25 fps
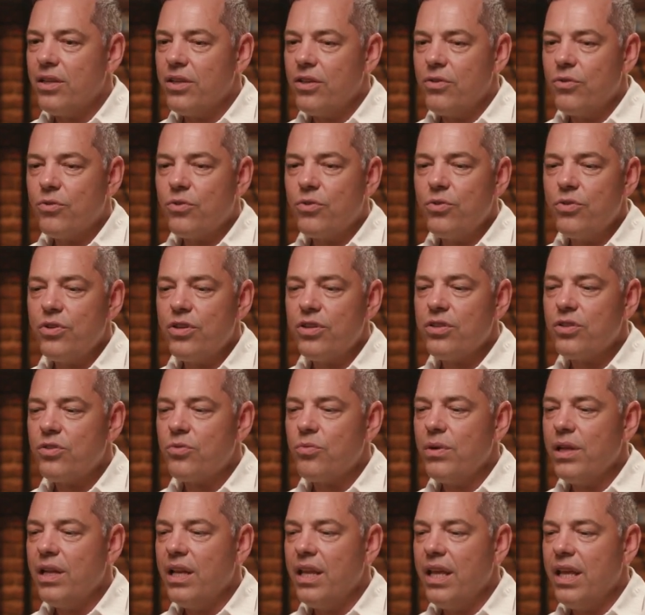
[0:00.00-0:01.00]
You couldn't
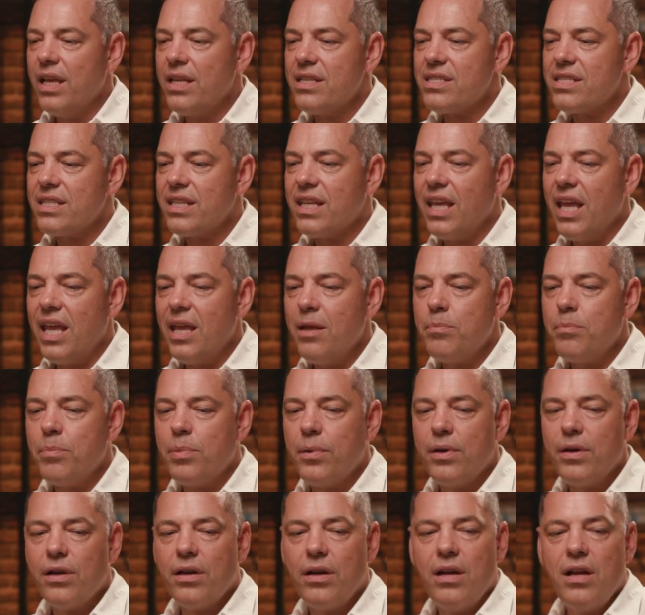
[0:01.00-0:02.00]
really escape,
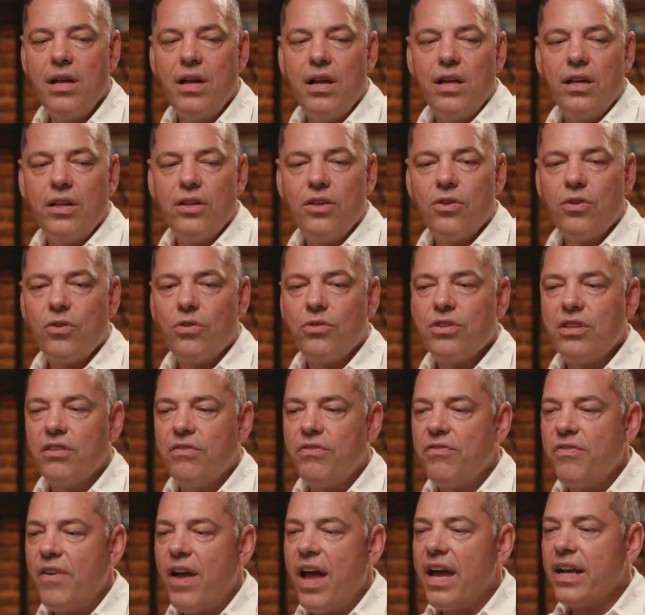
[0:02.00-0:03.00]
you know, the
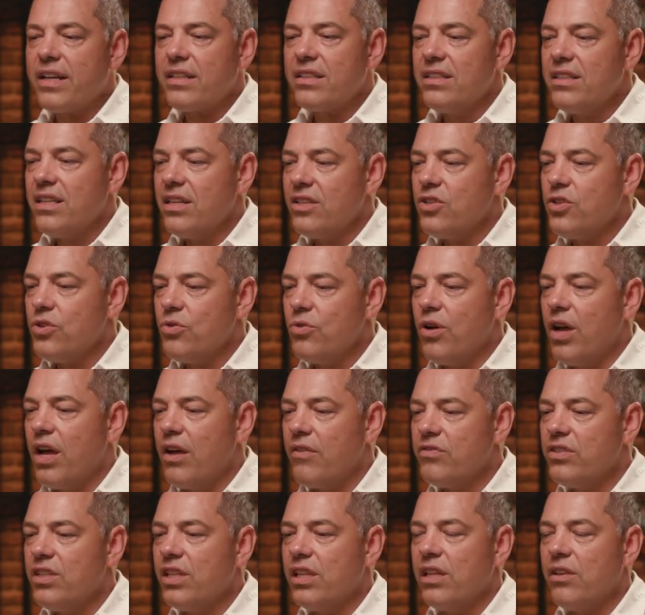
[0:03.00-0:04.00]
fact that you
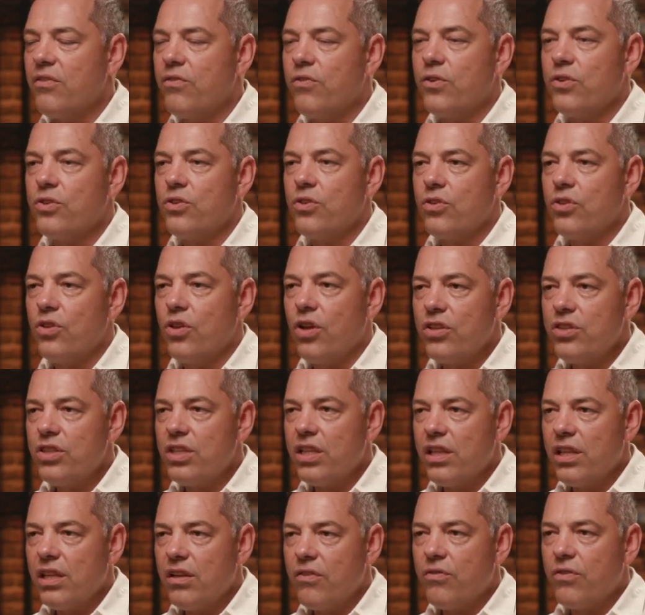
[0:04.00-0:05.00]
have delivered or not
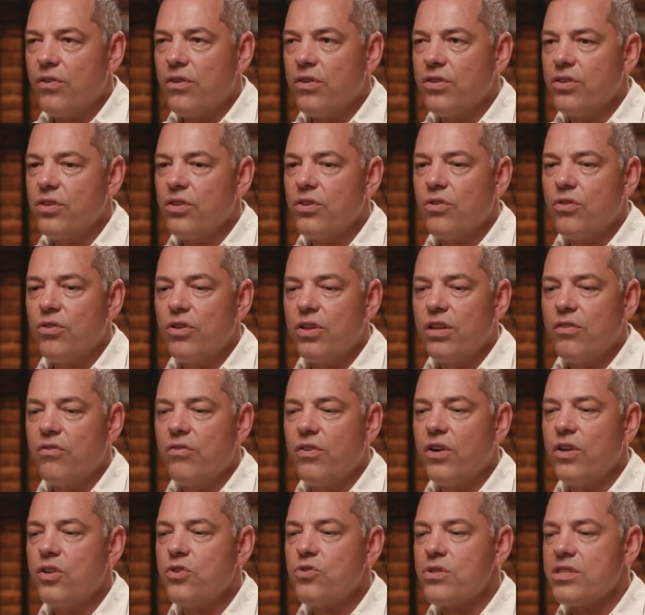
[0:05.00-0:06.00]
delivered, you know, in a
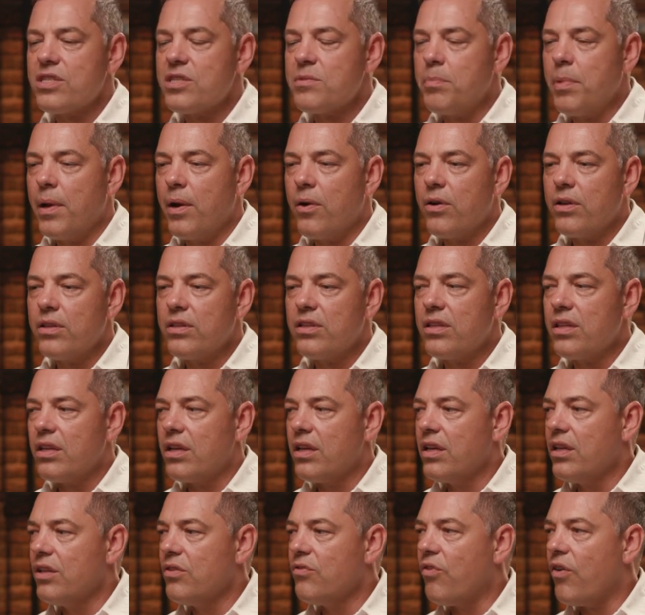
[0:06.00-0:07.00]
very transparent
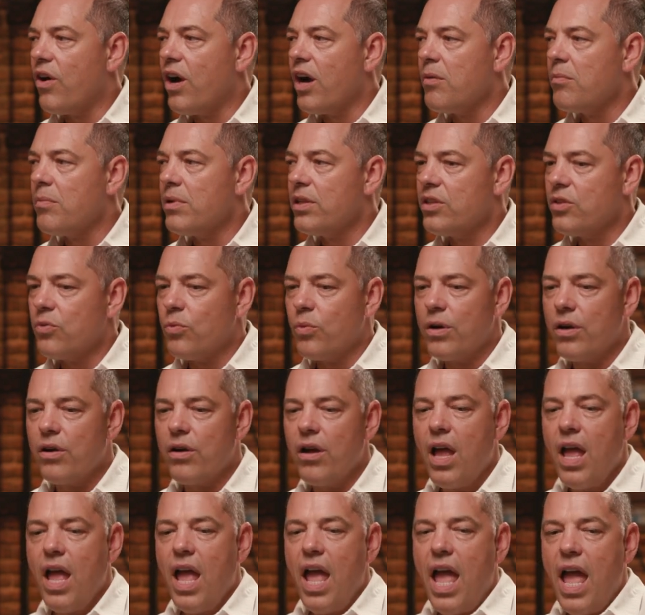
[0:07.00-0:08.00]
environment where
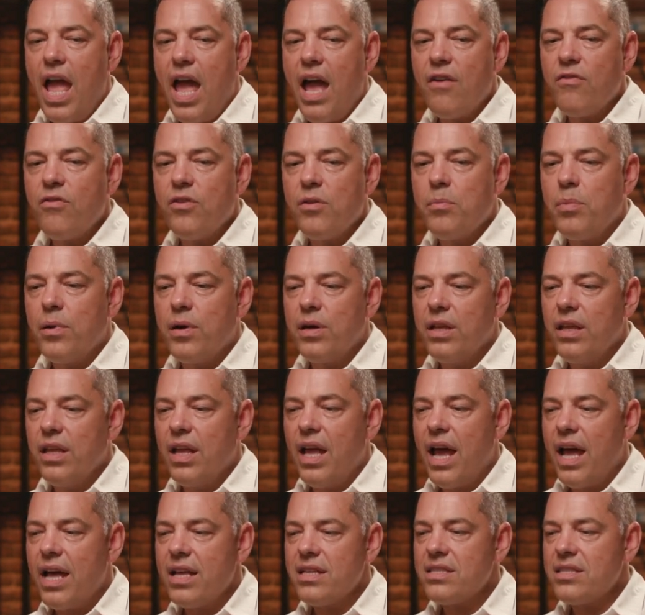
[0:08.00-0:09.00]
everybody
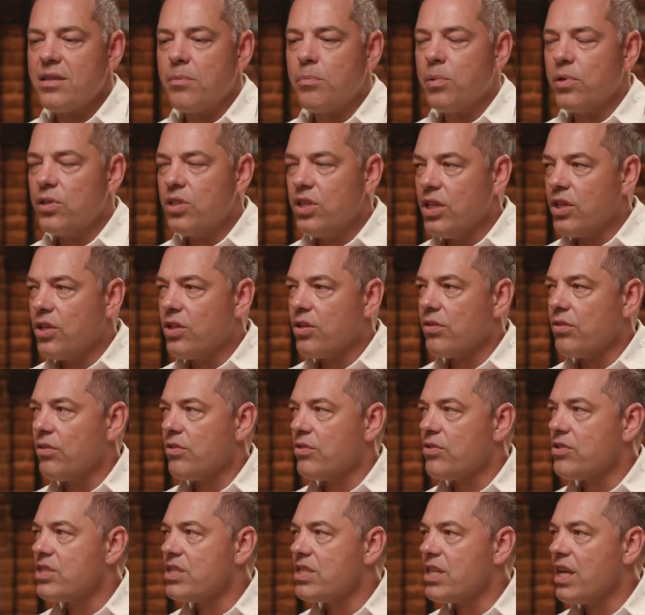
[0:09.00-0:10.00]
has a particular
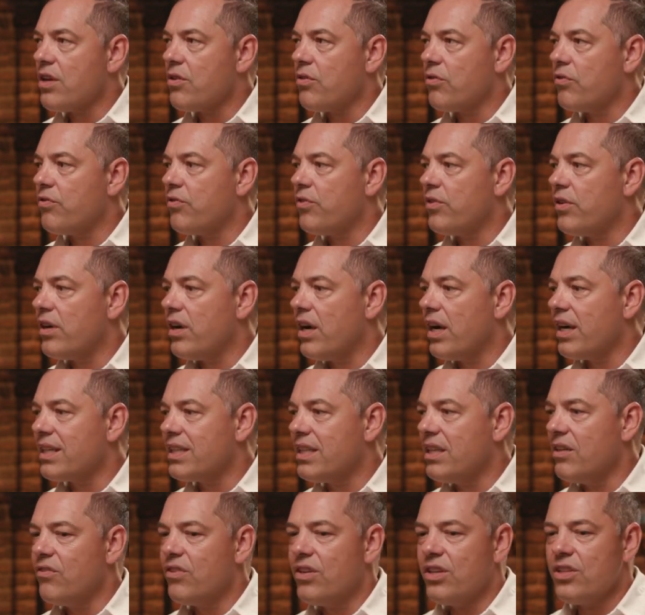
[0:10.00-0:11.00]
set of
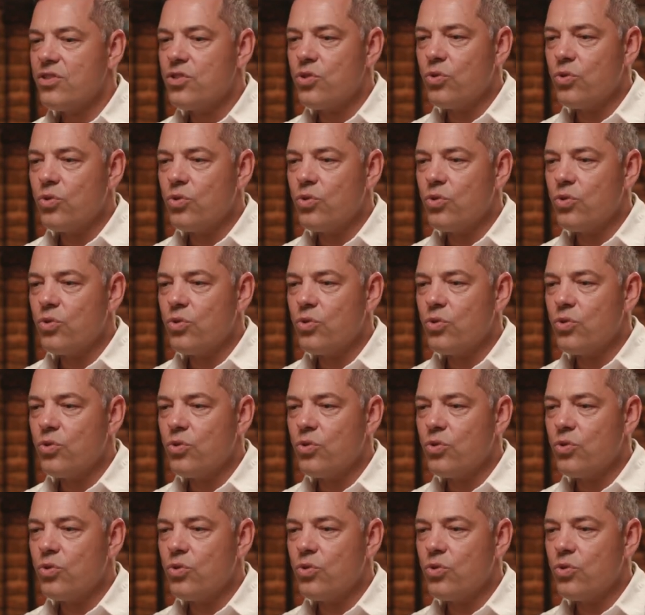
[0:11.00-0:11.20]
activities to